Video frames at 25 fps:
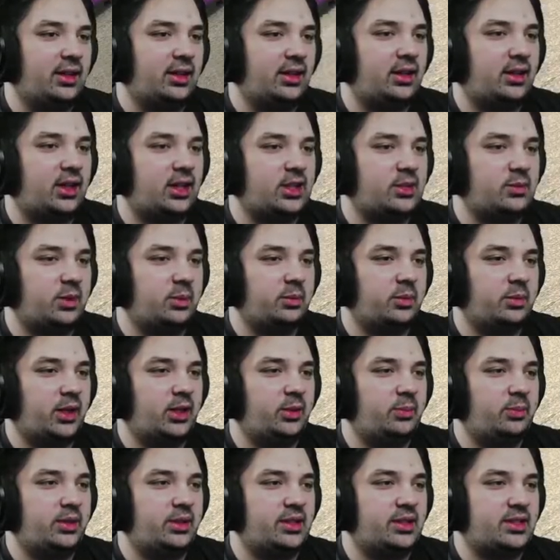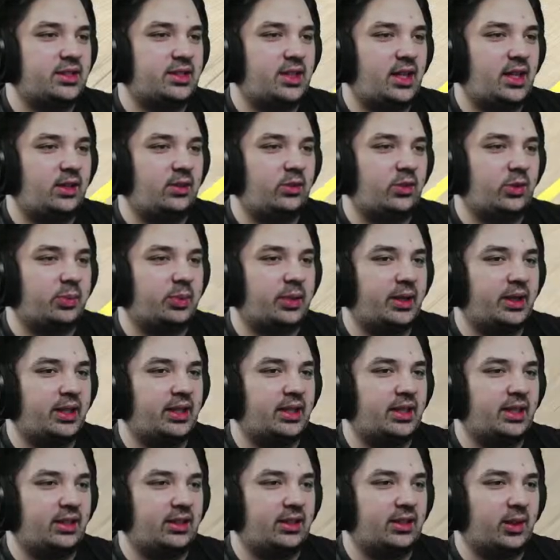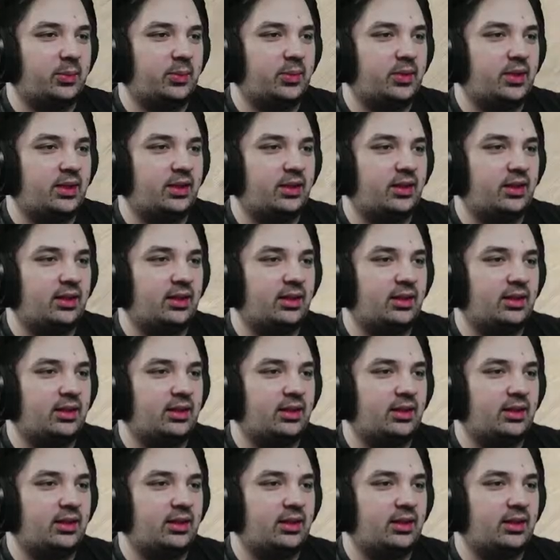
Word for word: Osmond might have been saved by getting dumped here.